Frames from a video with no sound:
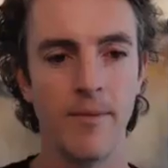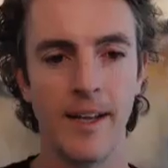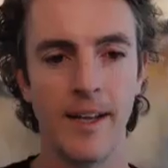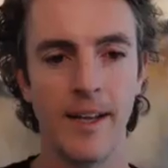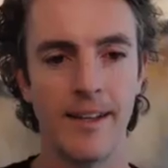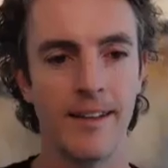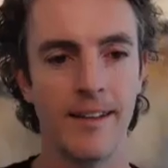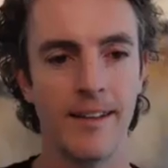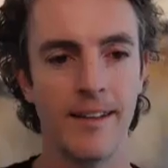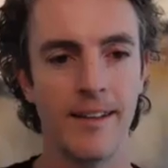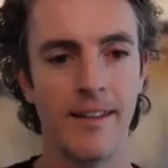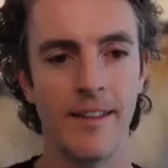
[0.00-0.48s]

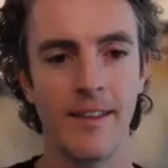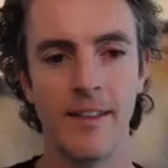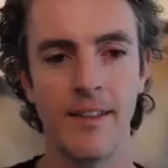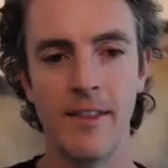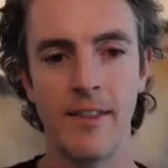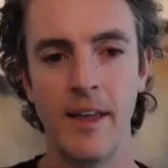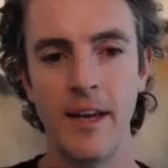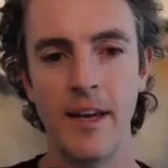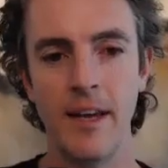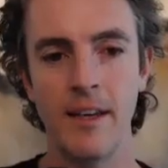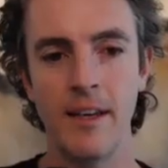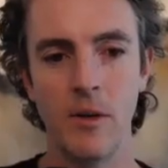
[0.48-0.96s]
like,
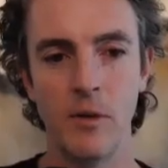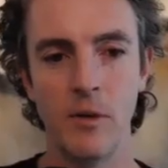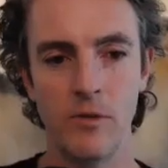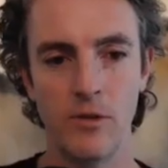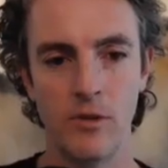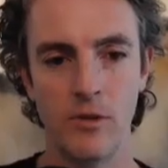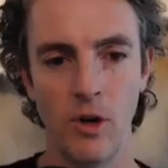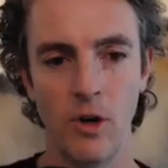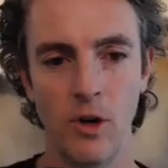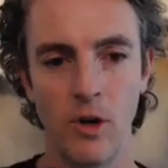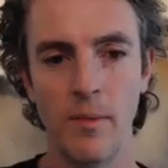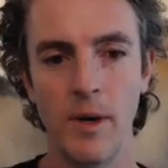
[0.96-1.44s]
thank you
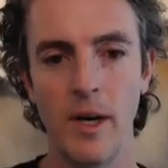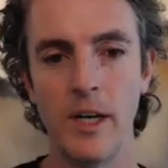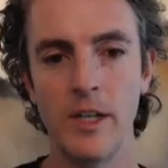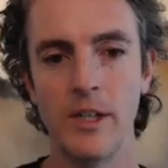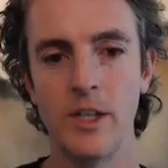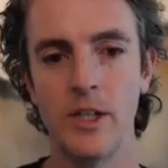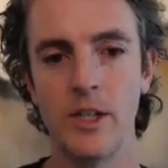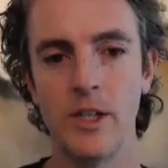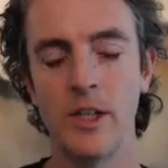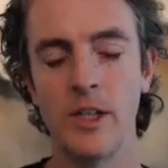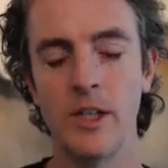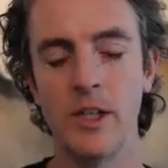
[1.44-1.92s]
so
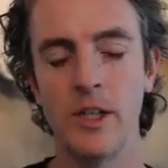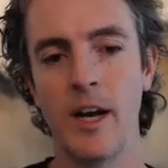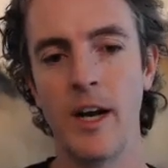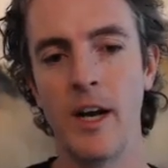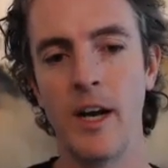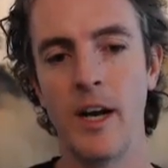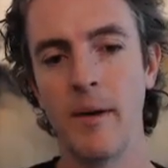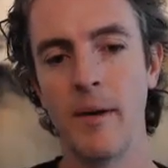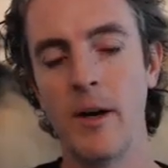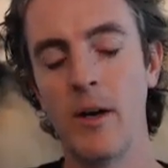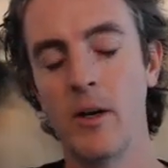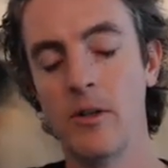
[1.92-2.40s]
much. And